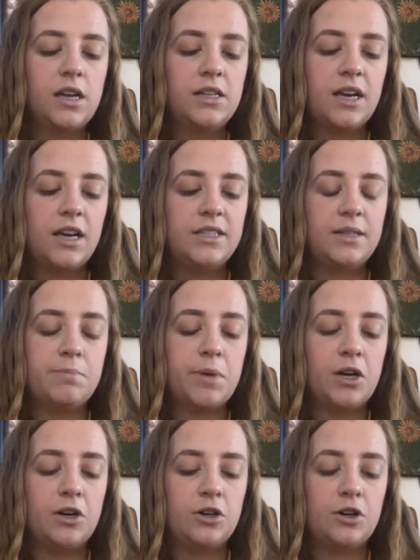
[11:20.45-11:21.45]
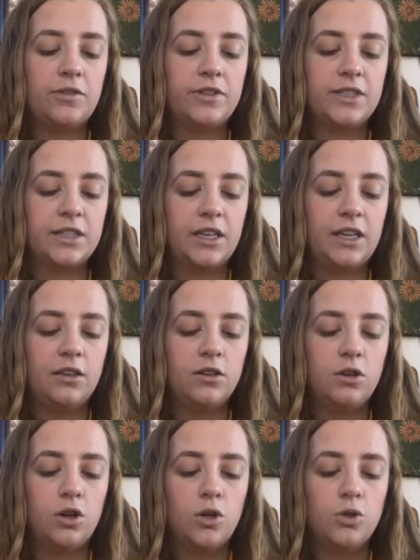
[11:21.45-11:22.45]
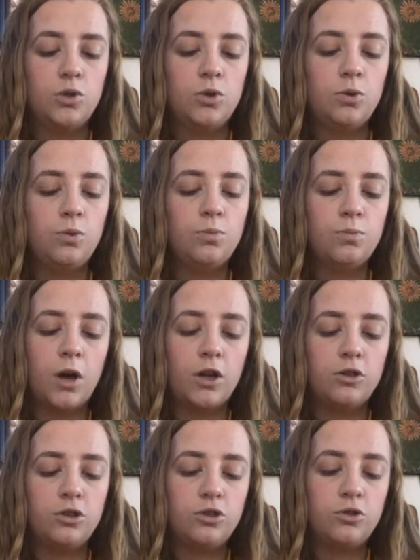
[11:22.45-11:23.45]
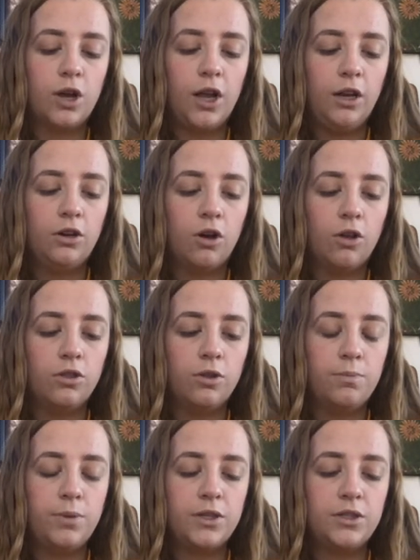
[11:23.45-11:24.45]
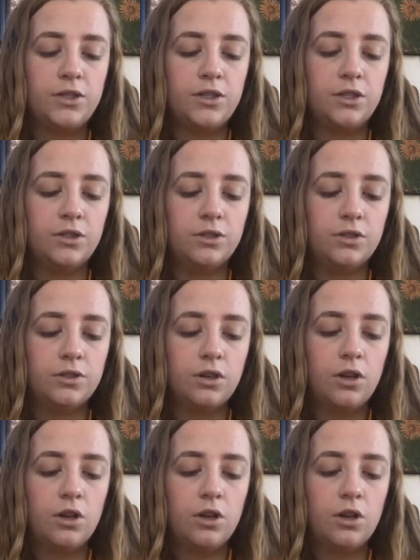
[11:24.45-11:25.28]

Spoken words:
Tyson muttered nervously, Too much strain on the pistons.